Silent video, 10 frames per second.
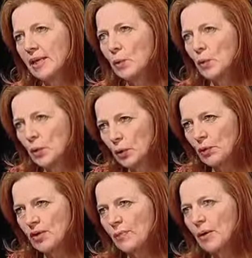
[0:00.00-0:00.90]
can
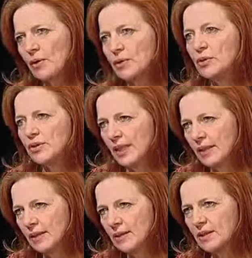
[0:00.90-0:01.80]
work with both New
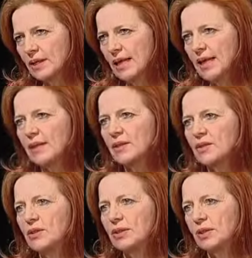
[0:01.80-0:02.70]
Zealand
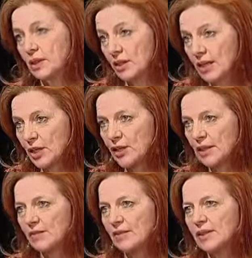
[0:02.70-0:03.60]
and
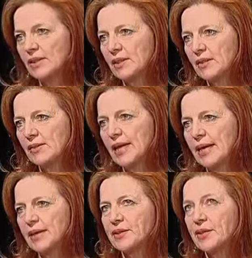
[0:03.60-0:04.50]
international investors,
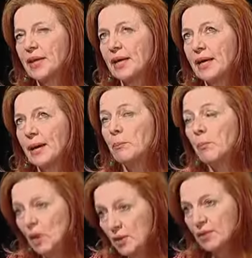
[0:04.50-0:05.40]
and
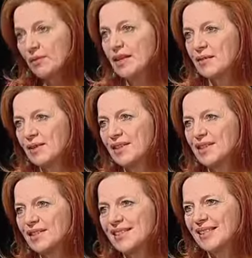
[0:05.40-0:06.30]
most of the
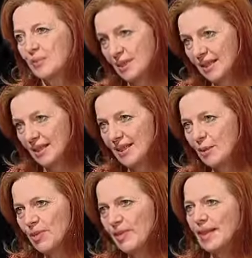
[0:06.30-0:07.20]
investors, particularly
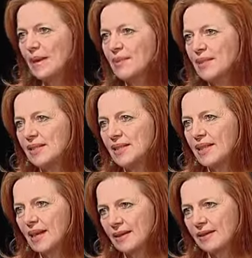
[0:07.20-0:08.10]
when the companies are
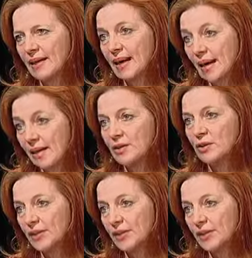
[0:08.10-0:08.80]
young, are New